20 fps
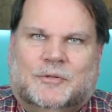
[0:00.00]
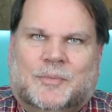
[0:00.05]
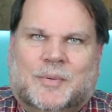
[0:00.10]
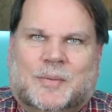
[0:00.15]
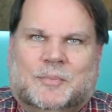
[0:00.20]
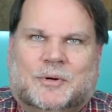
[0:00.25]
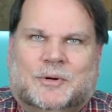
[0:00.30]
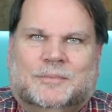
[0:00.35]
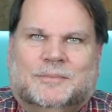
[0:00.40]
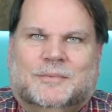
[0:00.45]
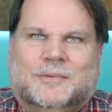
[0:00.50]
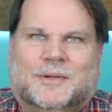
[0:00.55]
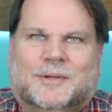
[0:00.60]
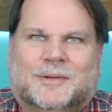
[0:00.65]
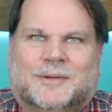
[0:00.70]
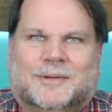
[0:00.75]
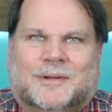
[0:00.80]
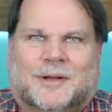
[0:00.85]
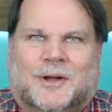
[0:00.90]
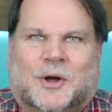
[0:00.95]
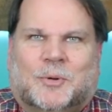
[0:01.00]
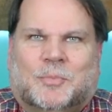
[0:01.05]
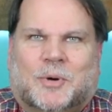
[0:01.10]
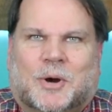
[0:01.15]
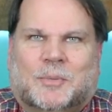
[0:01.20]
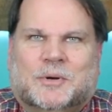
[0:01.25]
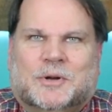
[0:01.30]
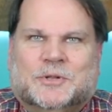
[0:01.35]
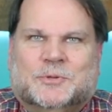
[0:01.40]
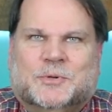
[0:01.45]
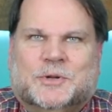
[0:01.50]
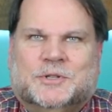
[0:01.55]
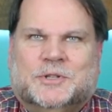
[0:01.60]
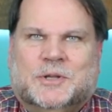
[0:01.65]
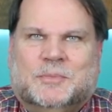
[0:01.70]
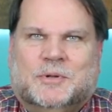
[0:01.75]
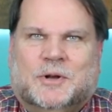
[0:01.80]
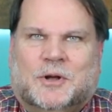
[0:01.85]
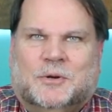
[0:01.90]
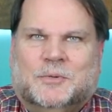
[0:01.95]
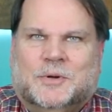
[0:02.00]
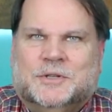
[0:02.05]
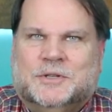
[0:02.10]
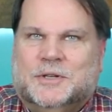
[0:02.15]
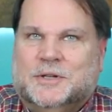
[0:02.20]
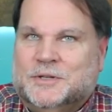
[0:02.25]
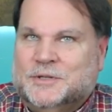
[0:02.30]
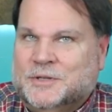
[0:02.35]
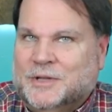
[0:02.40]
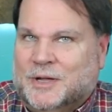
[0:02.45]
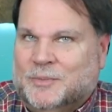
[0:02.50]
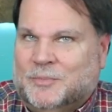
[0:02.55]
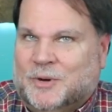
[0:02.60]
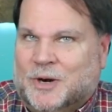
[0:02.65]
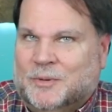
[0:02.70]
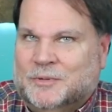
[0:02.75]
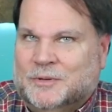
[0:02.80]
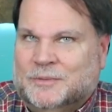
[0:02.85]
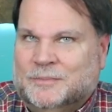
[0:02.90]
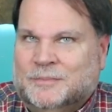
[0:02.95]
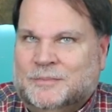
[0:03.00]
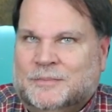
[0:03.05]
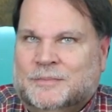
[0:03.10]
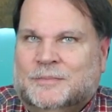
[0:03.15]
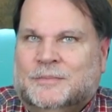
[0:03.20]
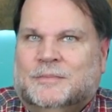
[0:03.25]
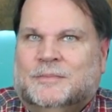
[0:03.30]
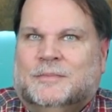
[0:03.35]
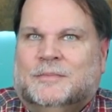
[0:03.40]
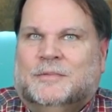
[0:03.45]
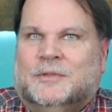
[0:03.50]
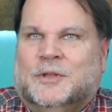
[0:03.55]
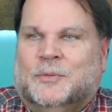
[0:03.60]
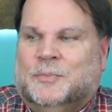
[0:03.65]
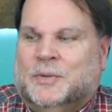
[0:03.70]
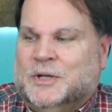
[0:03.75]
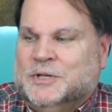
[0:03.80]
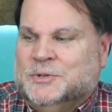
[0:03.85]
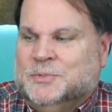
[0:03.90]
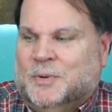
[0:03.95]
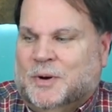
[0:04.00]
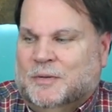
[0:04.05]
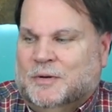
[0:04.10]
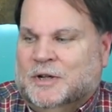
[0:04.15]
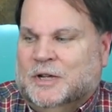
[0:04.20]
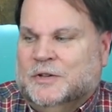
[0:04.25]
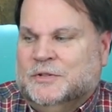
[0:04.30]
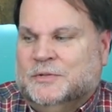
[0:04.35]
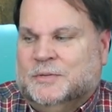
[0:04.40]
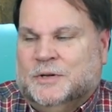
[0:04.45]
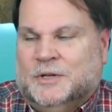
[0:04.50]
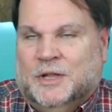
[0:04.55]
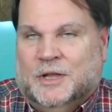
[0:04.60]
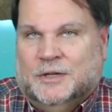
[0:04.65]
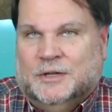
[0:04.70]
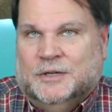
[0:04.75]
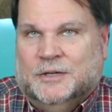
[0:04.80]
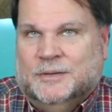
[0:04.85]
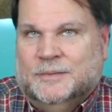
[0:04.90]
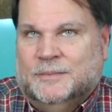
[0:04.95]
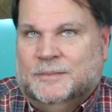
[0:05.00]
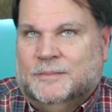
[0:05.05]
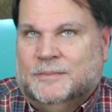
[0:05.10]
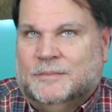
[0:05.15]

Remember, all bourbon is whiskey, but all whiskey is not bourbon. The best bourbon comes from Kentucky.